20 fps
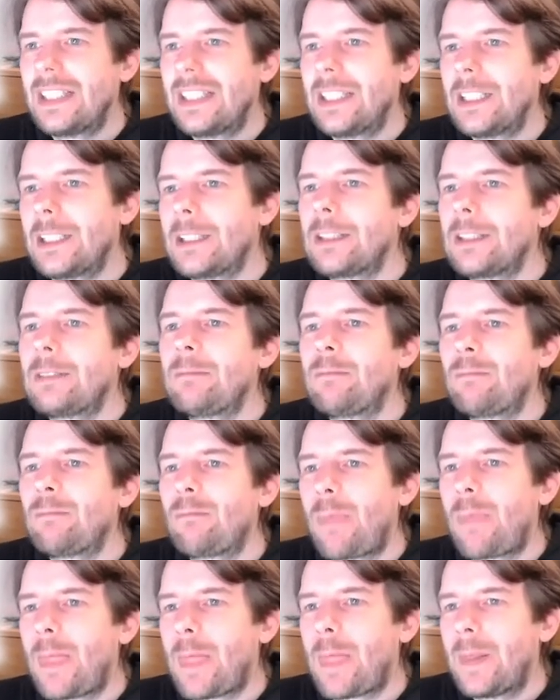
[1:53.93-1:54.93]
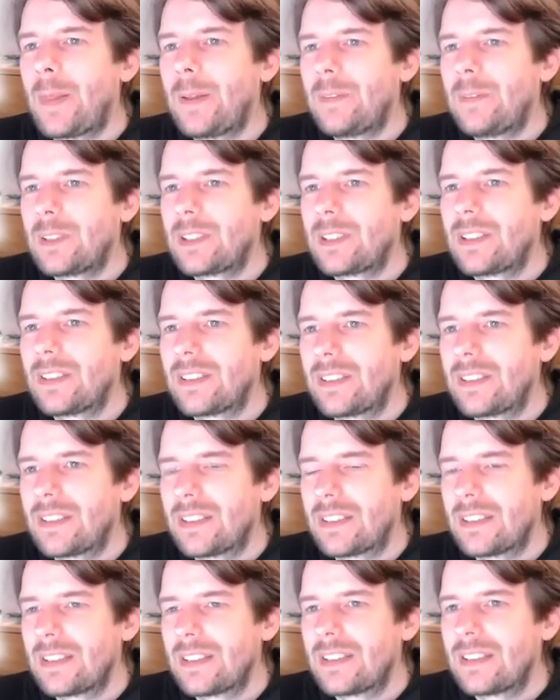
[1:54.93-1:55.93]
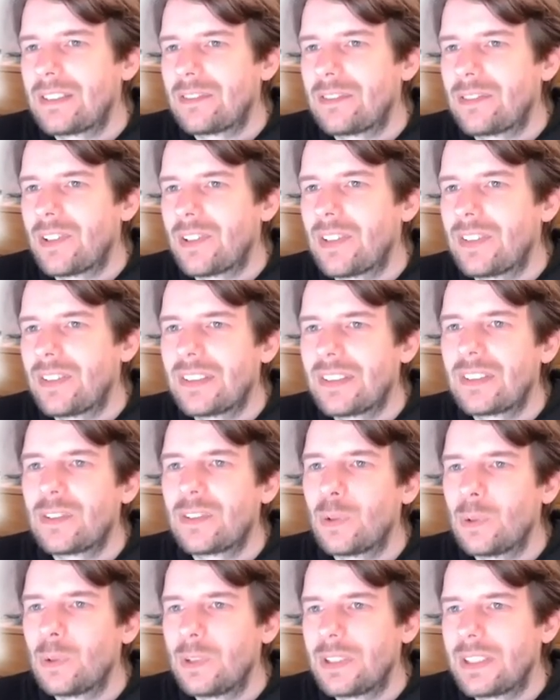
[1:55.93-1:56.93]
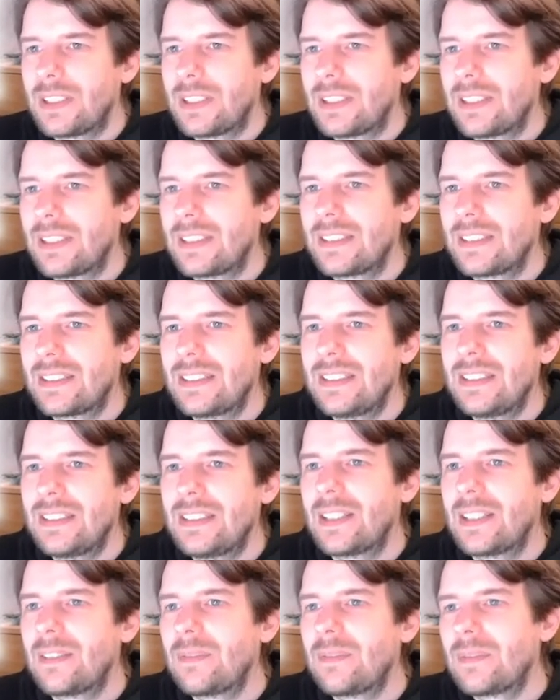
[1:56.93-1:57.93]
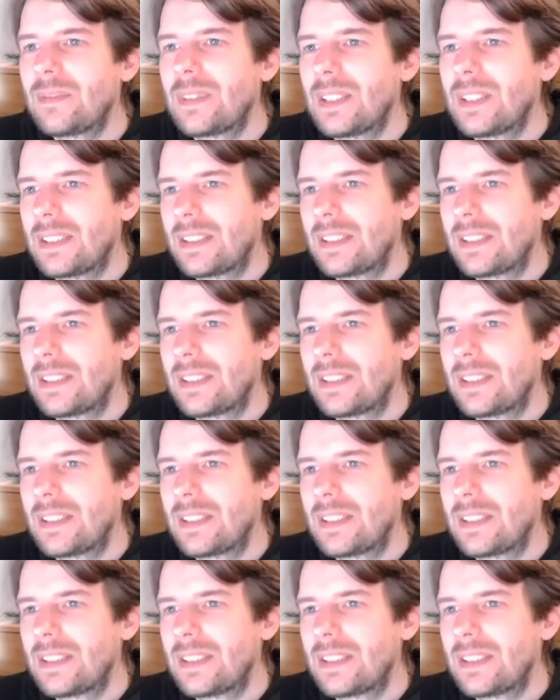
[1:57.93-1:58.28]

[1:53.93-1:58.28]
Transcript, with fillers: um, which is the, the first and older TDM uh,